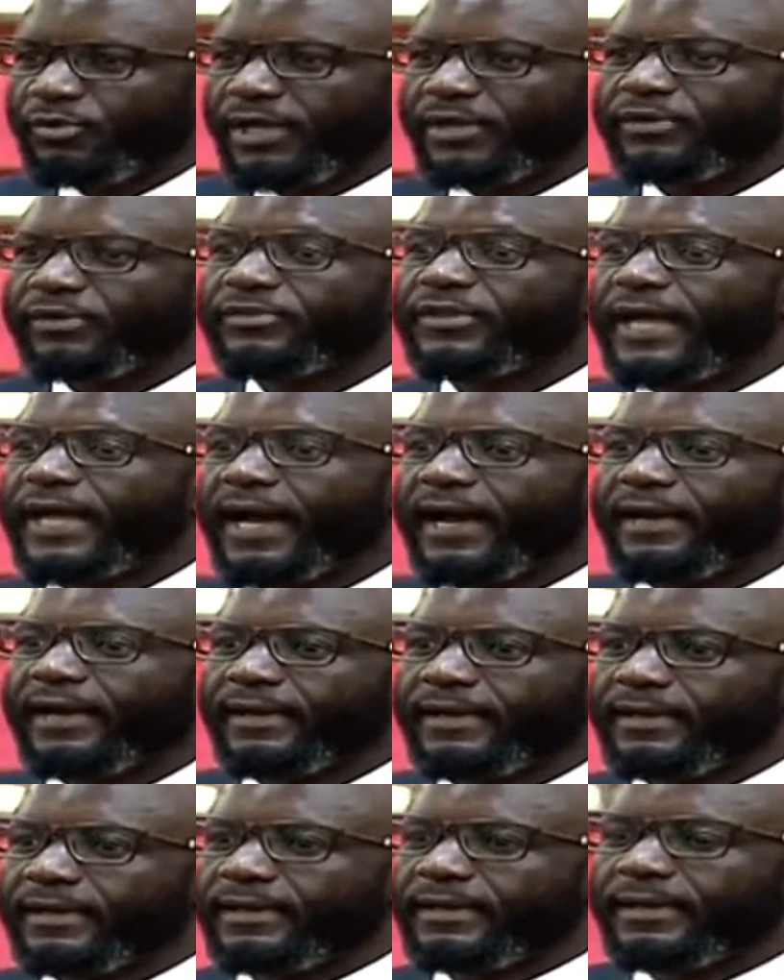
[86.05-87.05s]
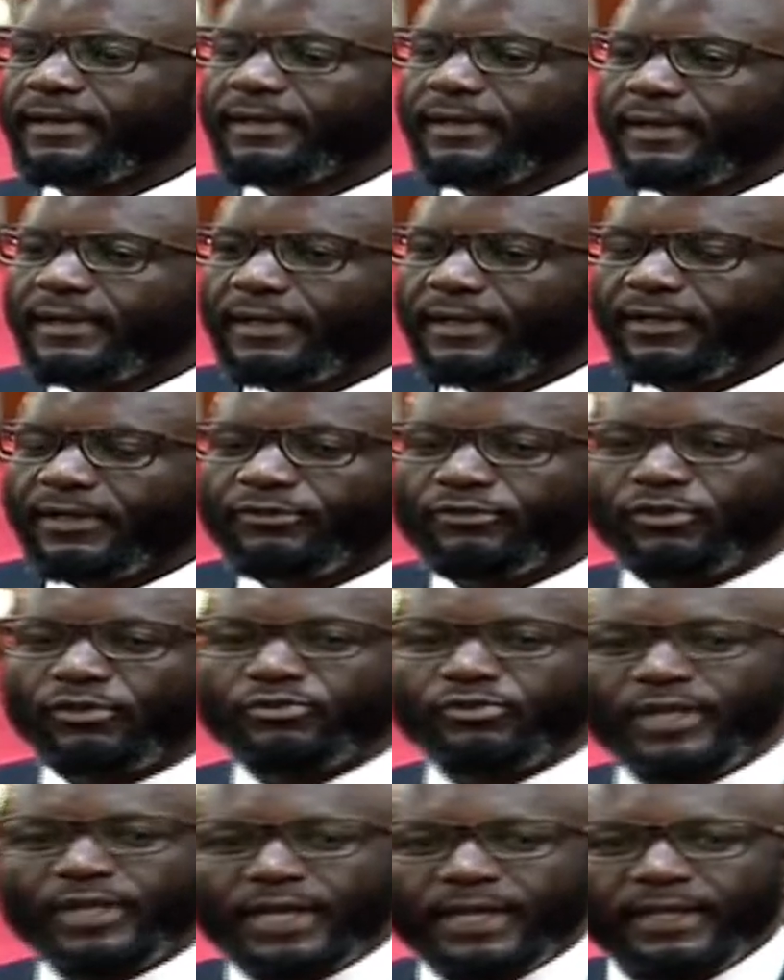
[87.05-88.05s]
were not there.
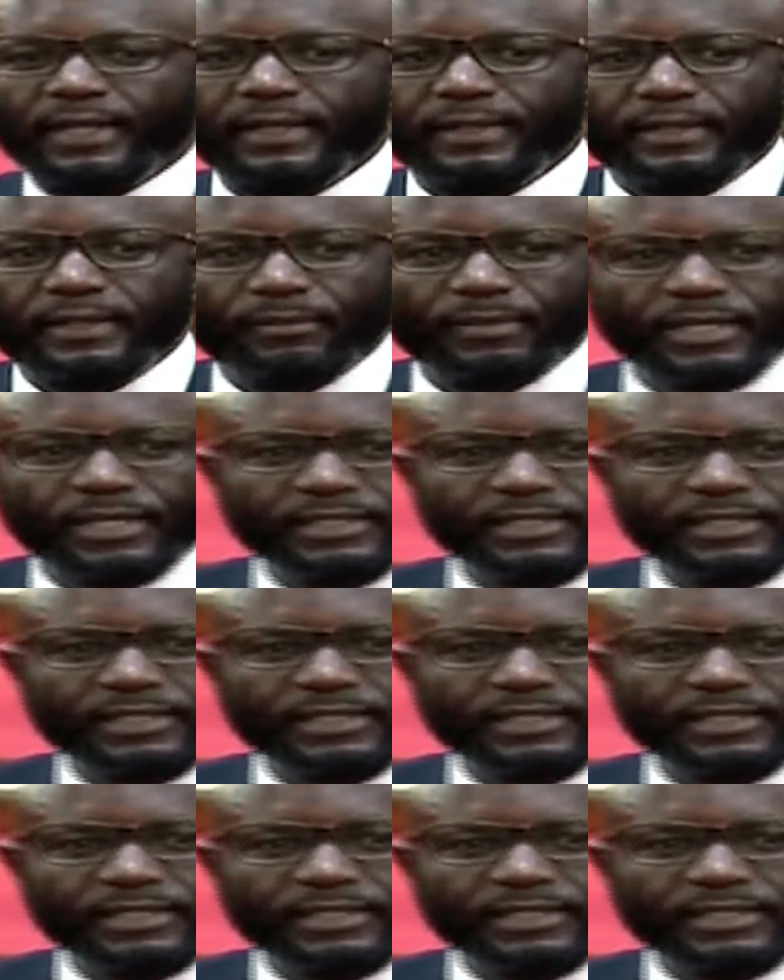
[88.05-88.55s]
So today, the